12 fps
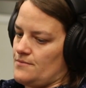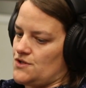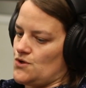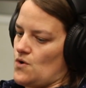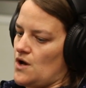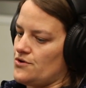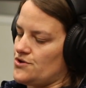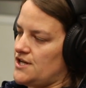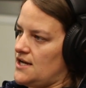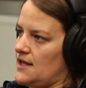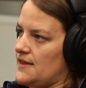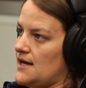So
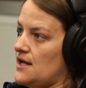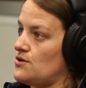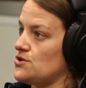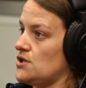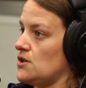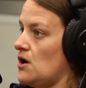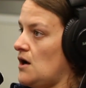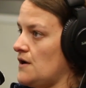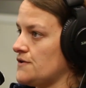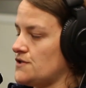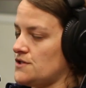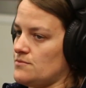understanding that energy
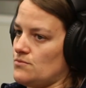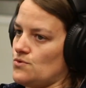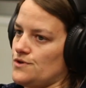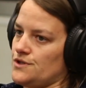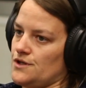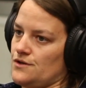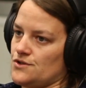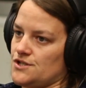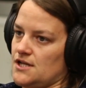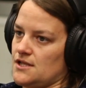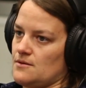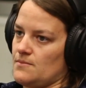loss is important to
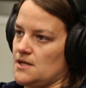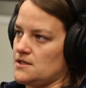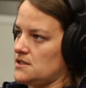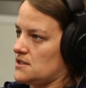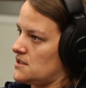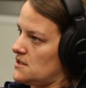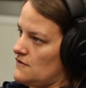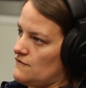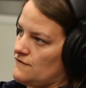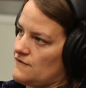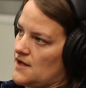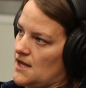understand the basics of
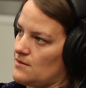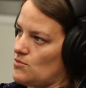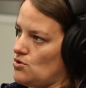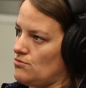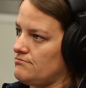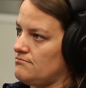animal